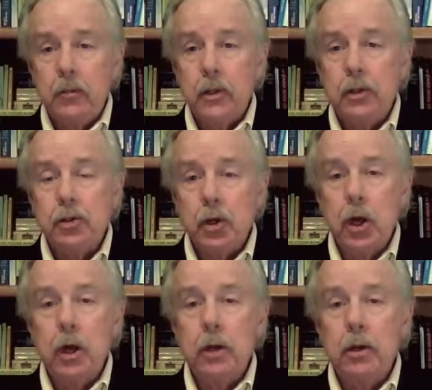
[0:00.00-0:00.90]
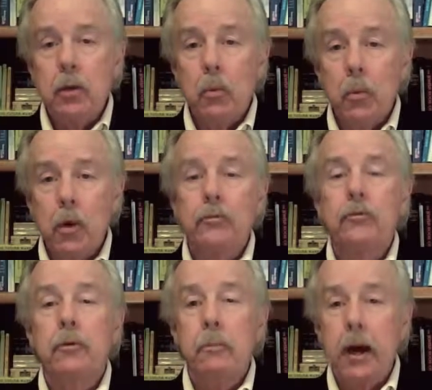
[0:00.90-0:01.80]
that John wants
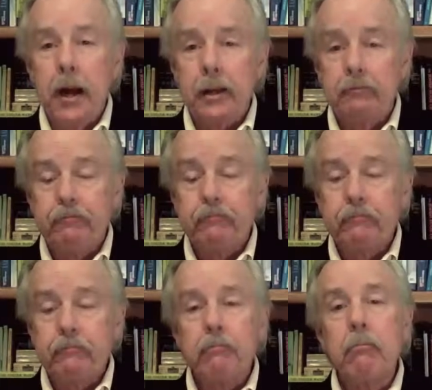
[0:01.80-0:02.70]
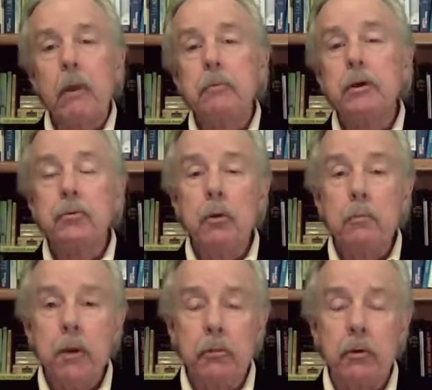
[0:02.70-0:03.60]
to buy? Because
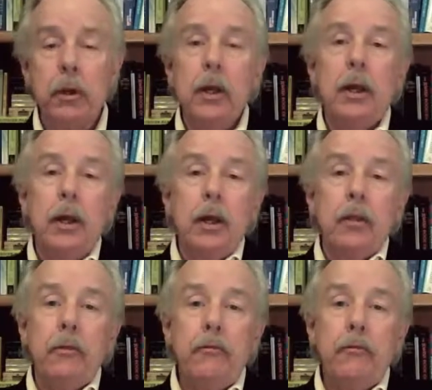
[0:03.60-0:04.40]
remember, the